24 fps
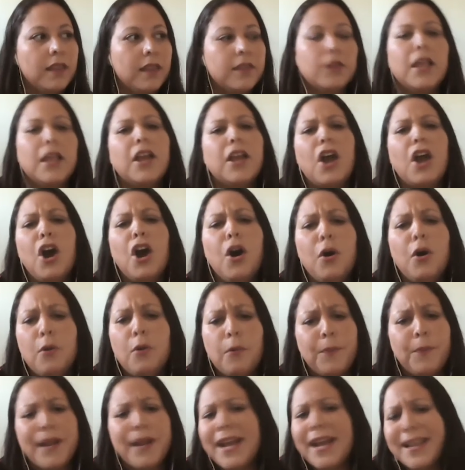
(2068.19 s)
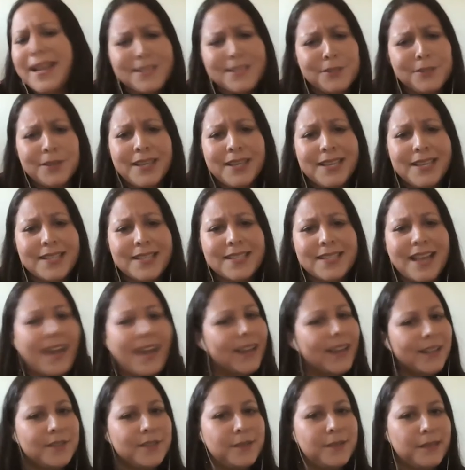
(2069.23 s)
like, oh, but I can do
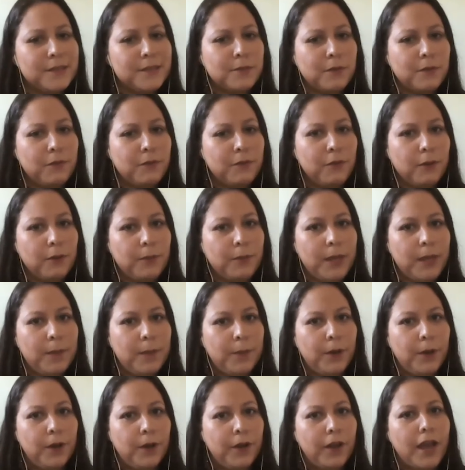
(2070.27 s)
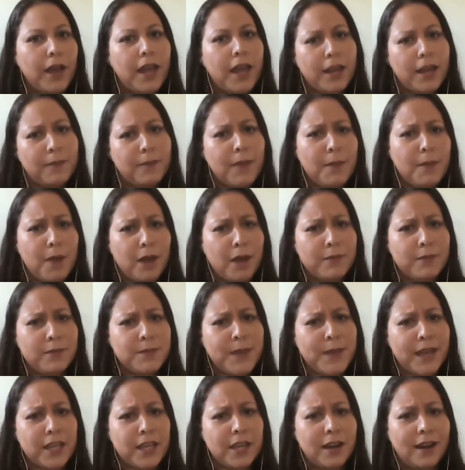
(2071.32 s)
this with 4 people, and in my mom's
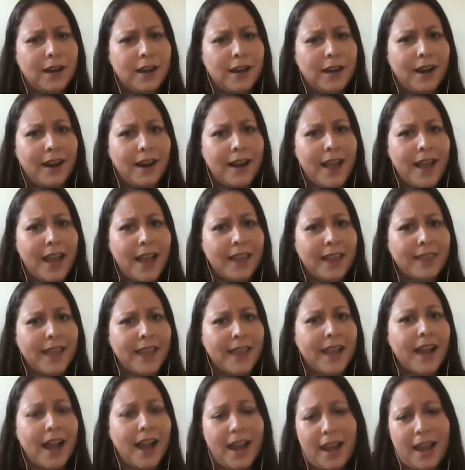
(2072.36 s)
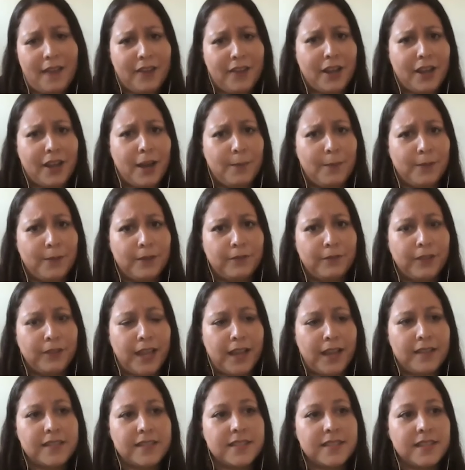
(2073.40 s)
backyard, and, like, I have a couple of
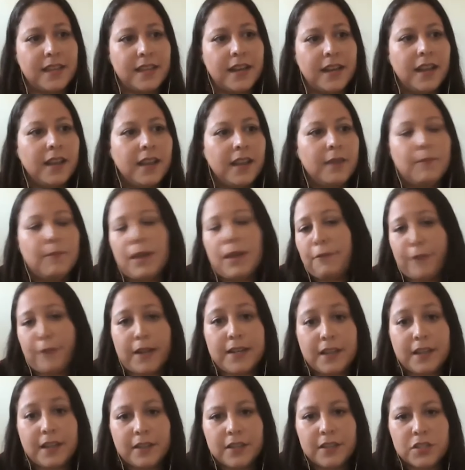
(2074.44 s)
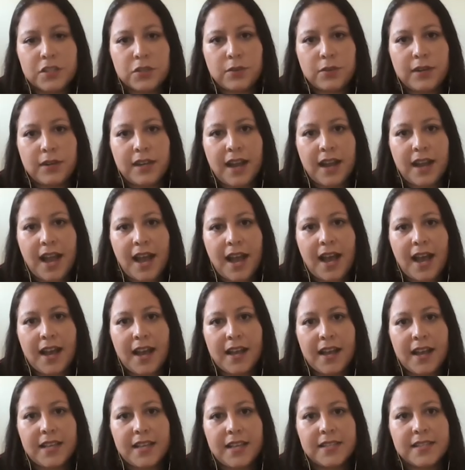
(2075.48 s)
lights that my friend down the street
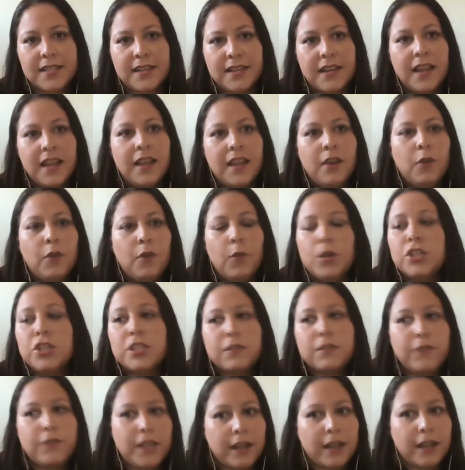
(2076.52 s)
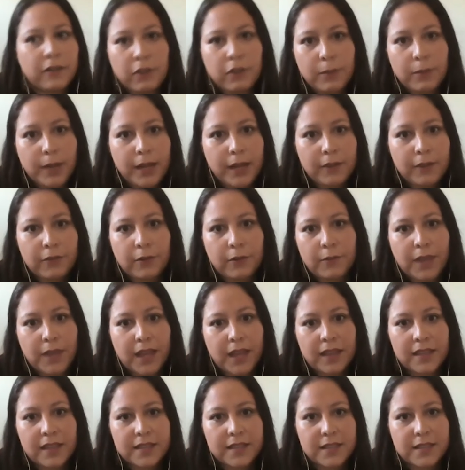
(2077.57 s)
has, and we'll just feed everybody from,
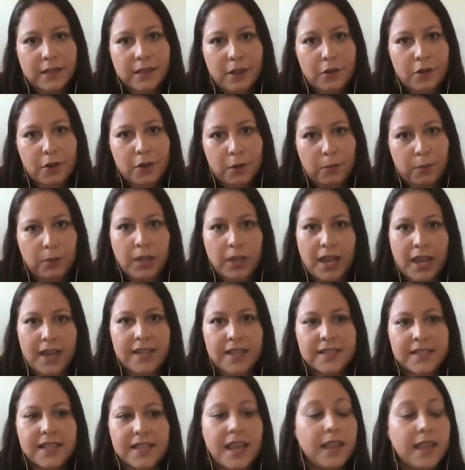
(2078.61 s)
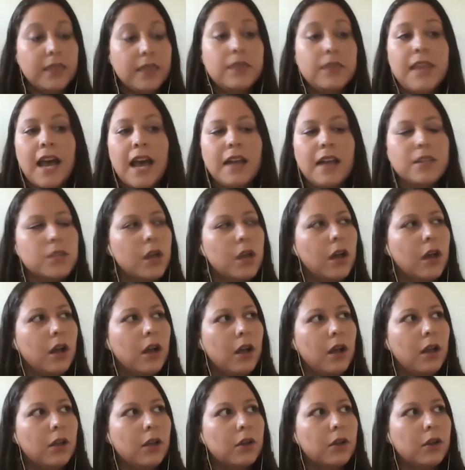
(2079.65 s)
like, this local place. And that's
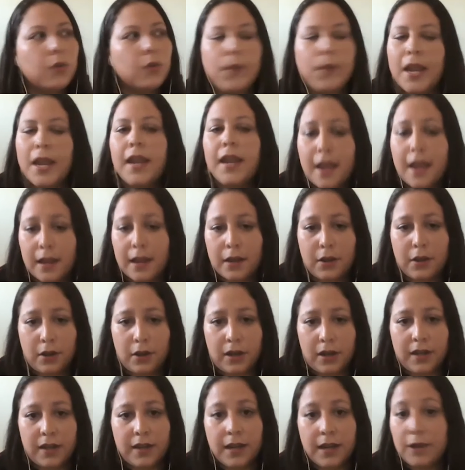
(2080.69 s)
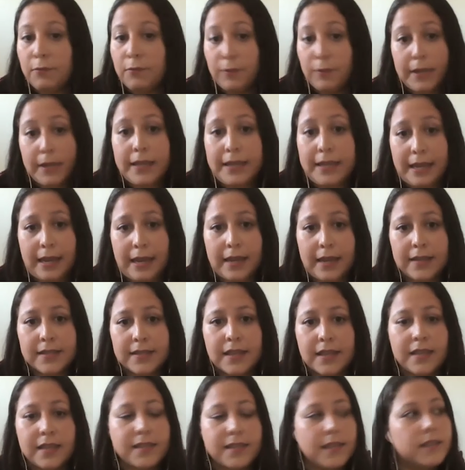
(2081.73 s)
all great and good. It really is.
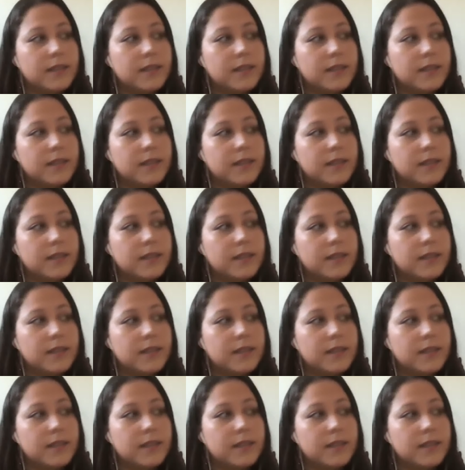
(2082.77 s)
It's a